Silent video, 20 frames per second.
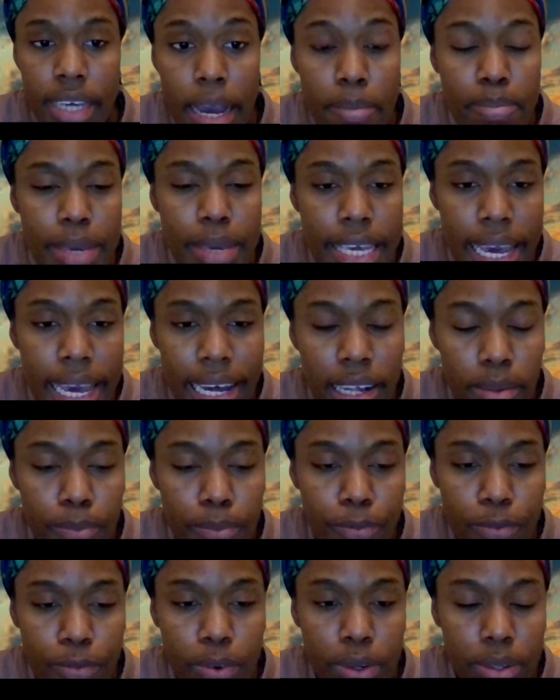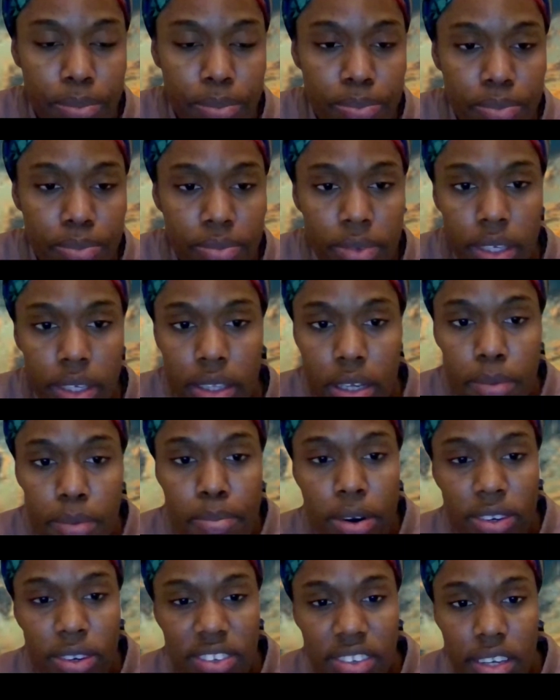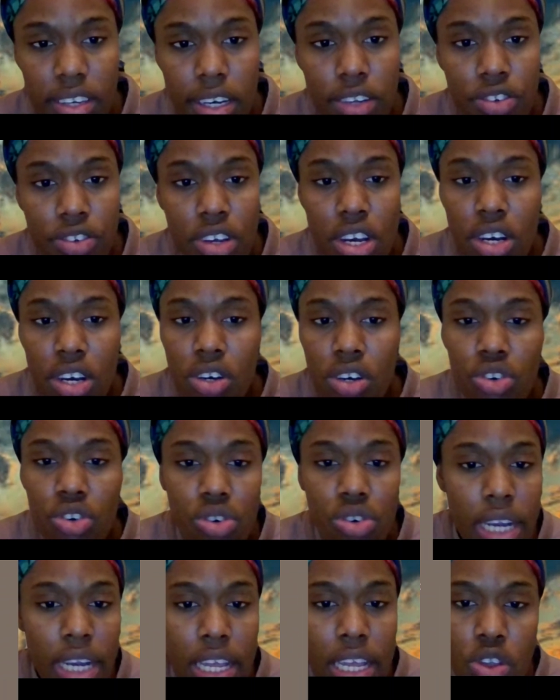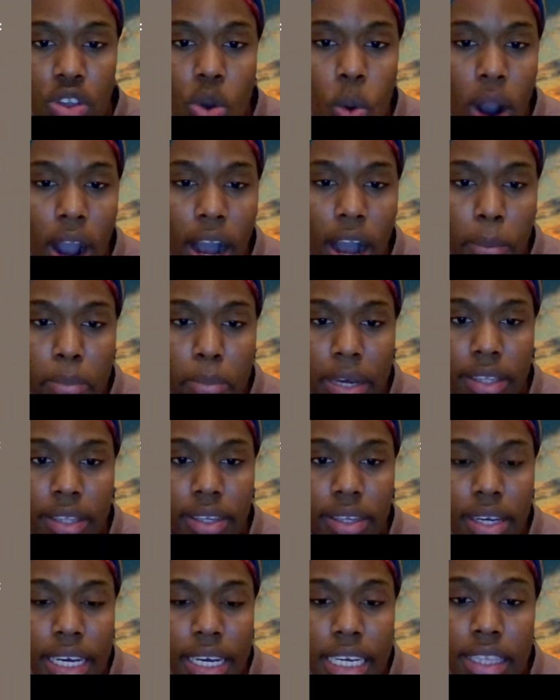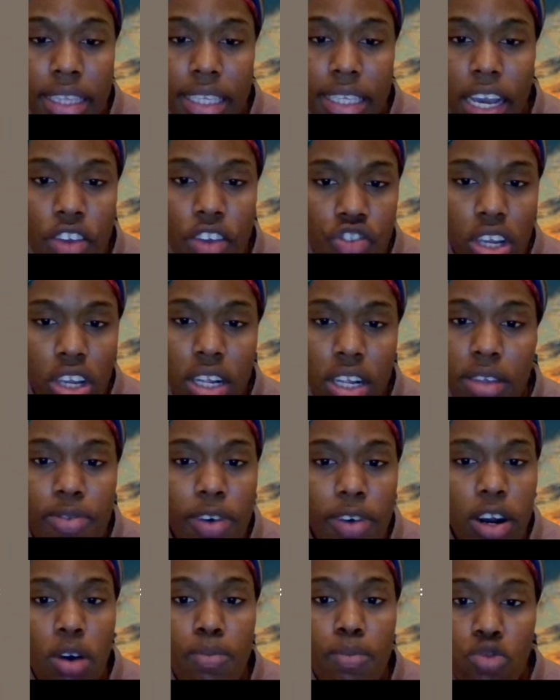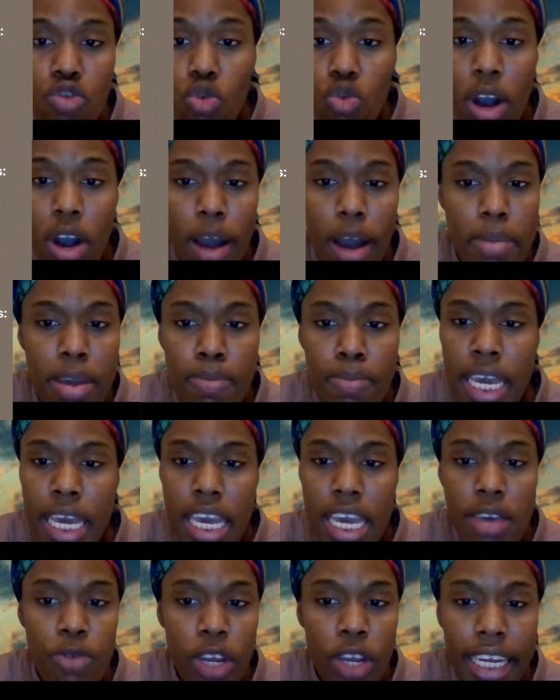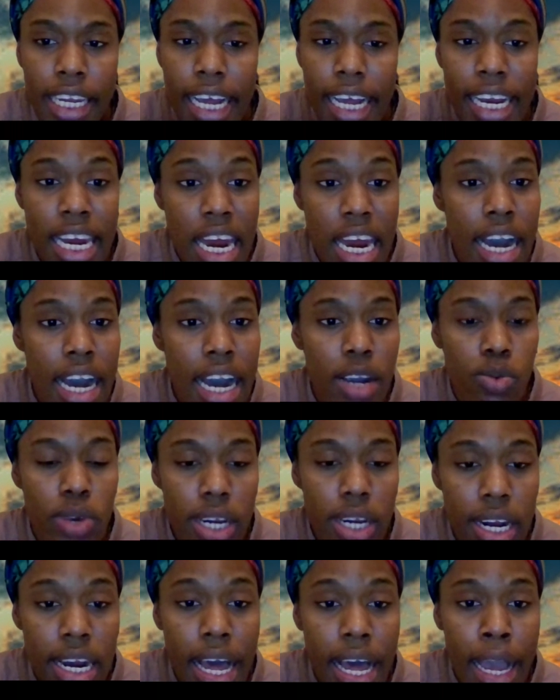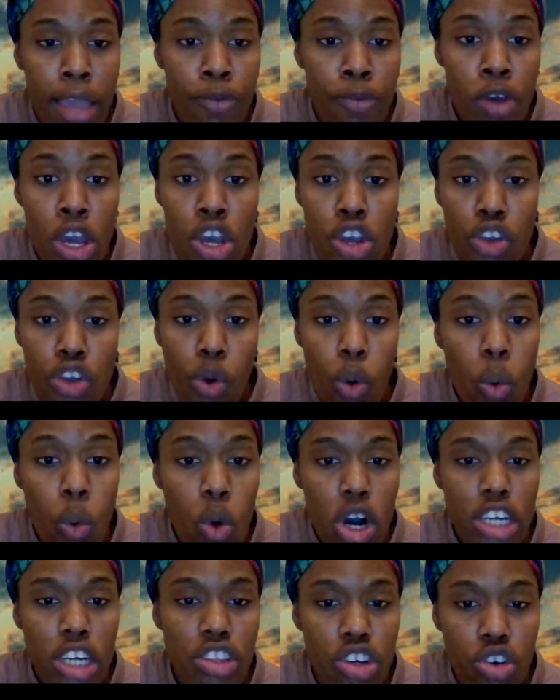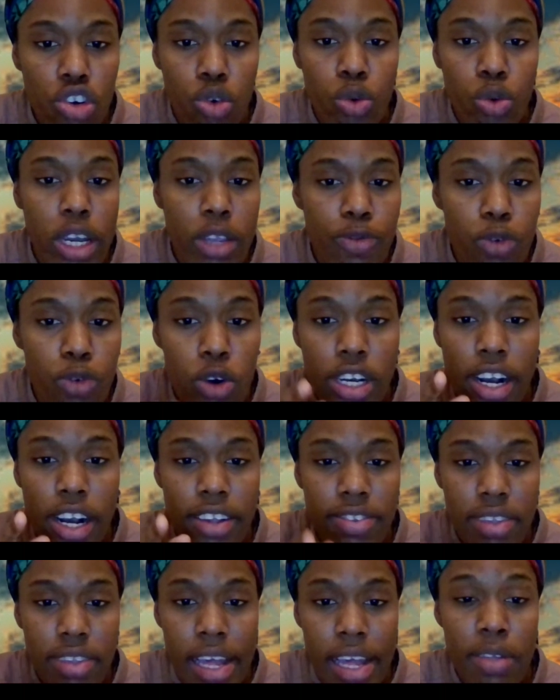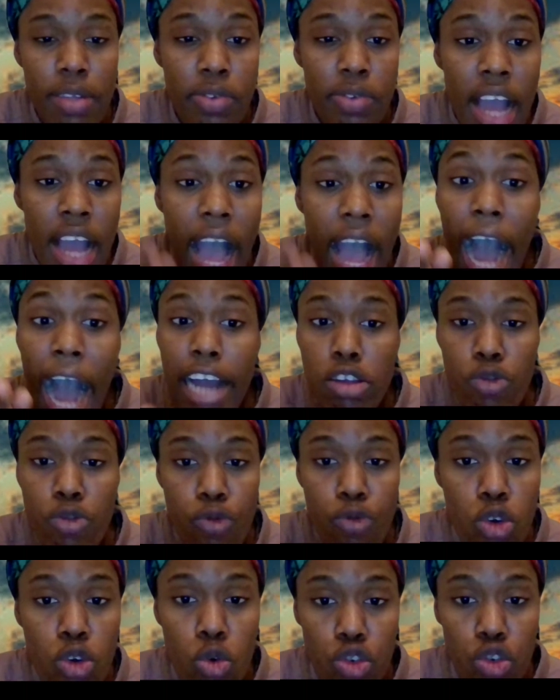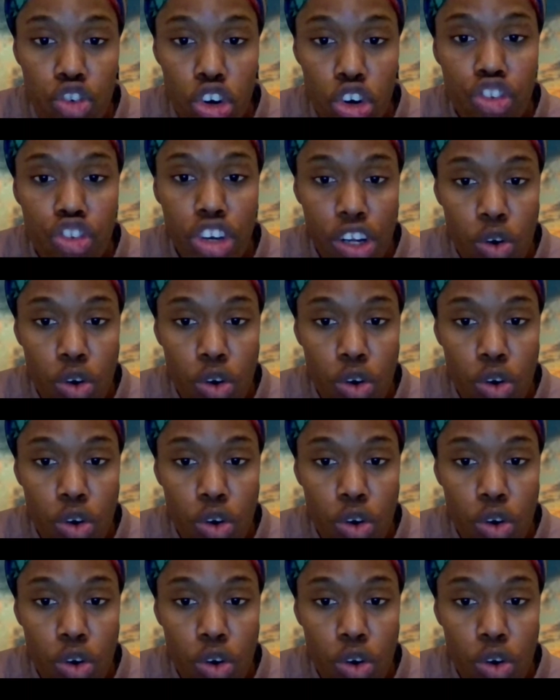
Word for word: can be helpful. Number six, create new habit. Intentional develop new habit behavior that align with life you want to create for yourself and future